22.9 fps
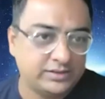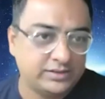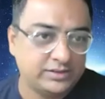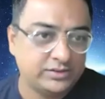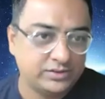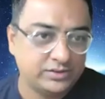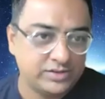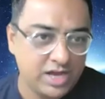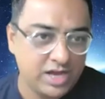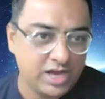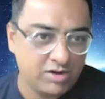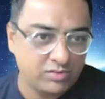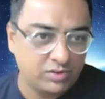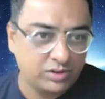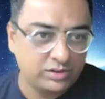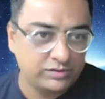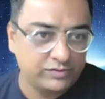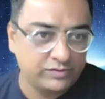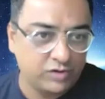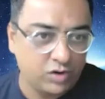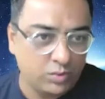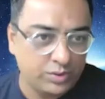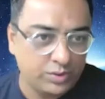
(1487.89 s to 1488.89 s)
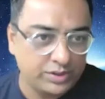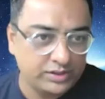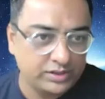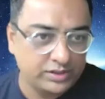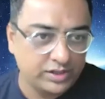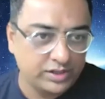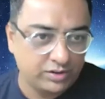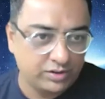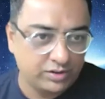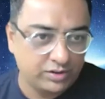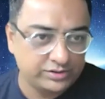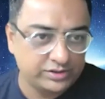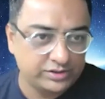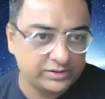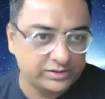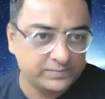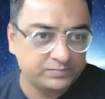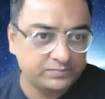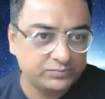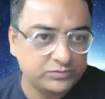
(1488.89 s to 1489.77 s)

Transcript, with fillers: you know, now going forward in the long term.